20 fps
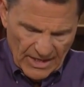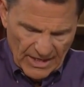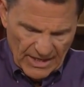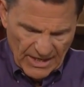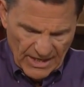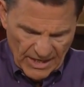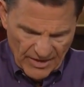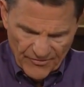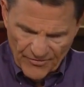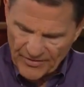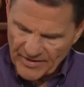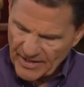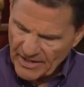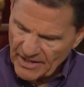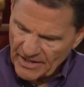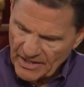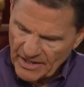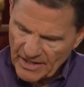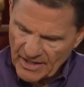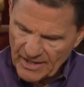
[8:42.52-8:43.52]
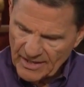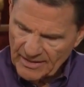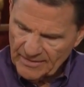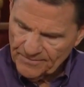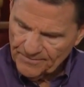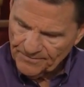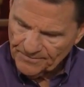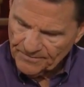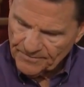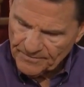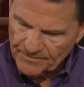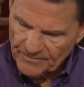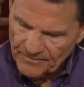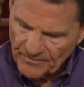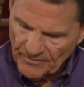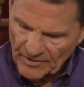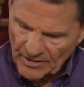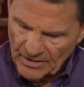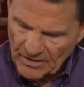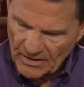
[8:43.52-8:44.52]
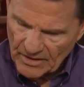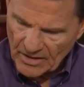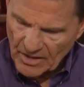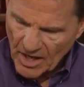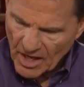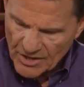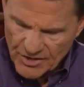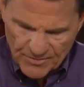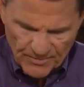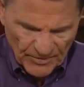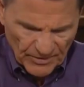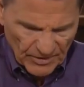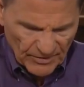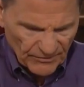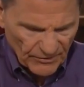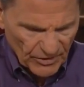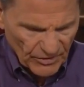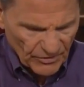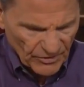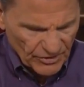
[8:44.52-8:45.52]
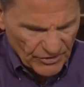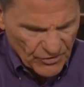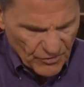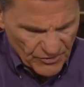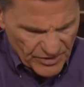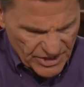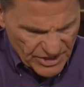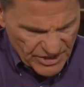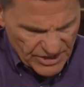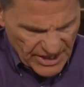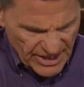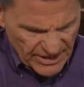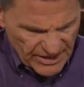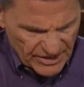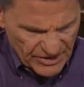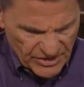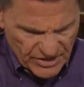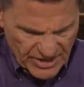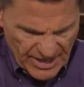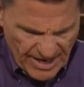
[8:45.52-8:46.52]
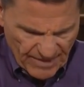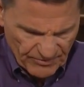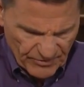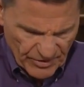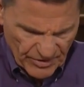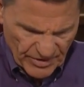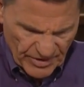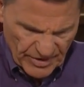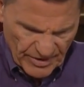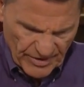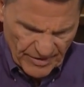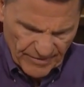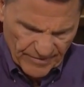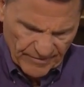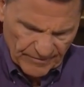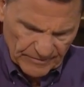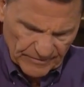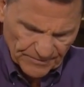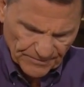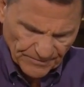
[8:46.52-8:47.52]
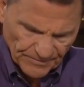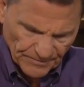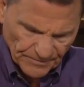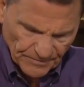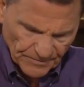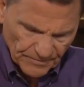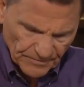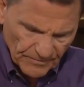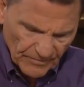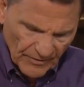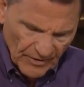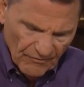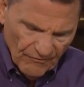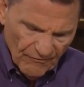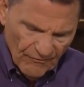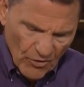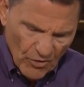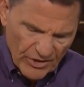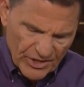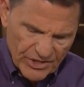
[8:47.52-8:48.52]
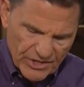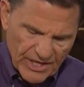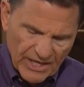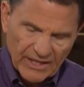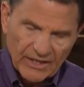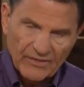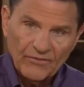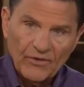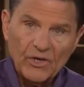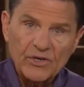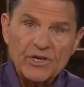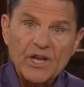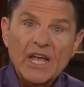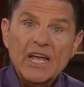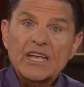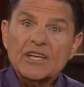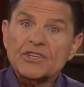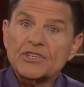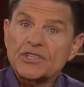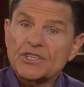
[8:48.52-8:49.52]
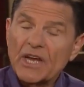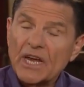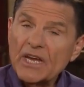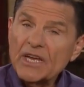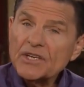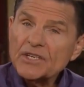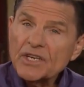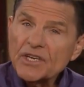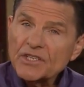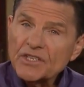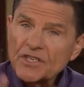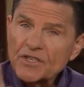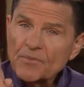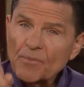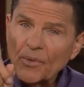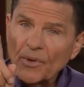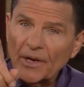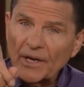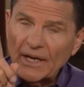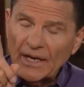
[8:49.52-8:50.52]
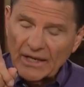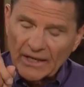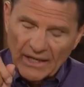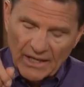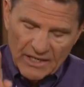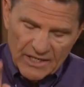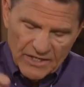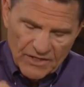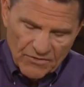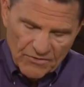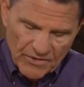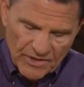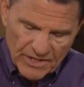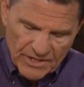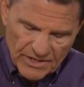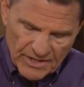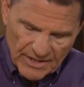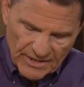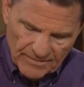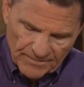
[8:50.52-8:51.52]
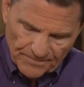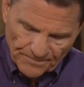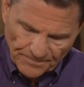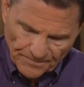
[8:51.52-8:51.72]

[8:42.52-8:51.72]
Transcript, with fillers: in the um, Gospel of Luke, 22nd chapter here, 42nd verse, Jesus is praying. Now listen to what he said.